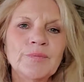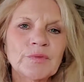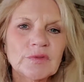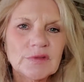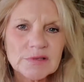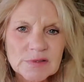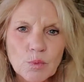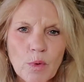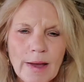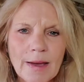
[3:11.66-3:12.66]
this
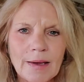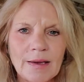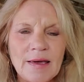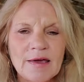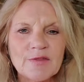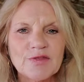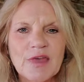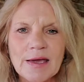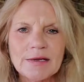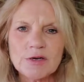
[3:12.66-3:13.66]
way
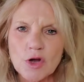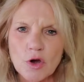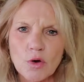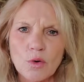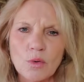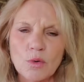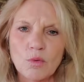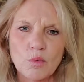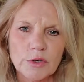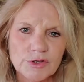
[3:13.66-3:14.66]
they know
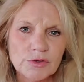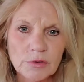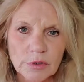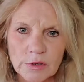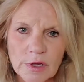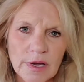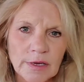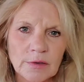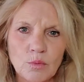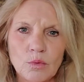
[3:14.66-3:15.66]
what you look
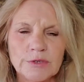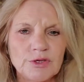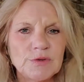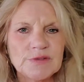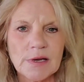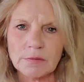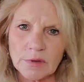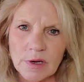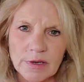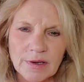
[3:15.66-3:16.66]
like, what you sound
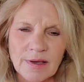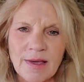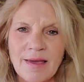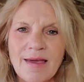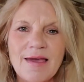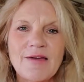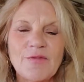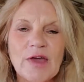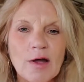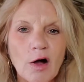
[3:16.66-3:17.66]
like,
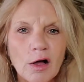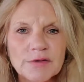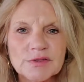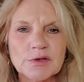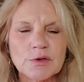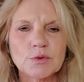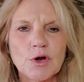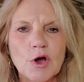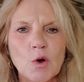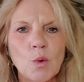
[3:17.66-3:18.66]
and they also
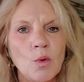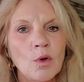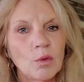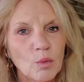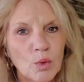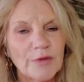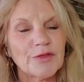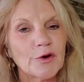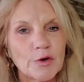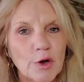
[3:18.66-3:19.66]
know what
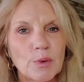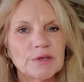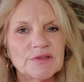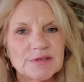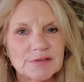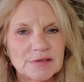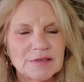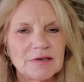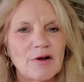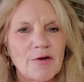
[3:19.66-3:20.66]
they're going to
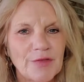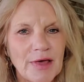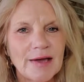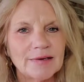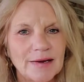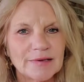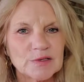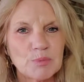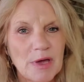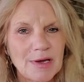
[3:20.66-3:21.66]
see on that
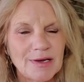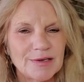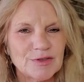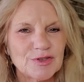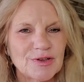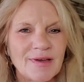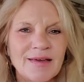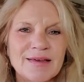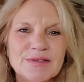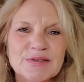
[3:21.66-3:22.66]
next page.
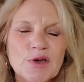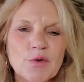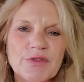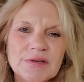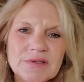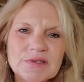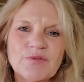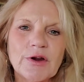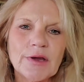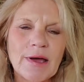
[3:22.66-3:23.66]
So this is
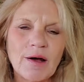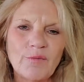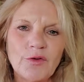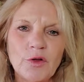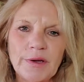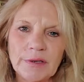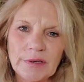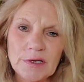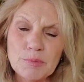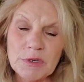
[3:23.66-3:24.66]
very helpful in
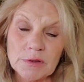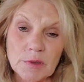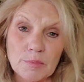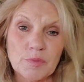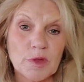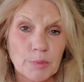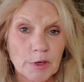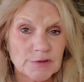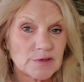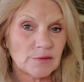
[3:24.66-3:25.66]
keeping the
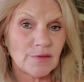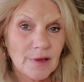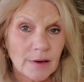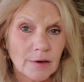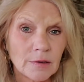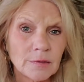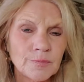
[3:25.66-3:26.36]
person there,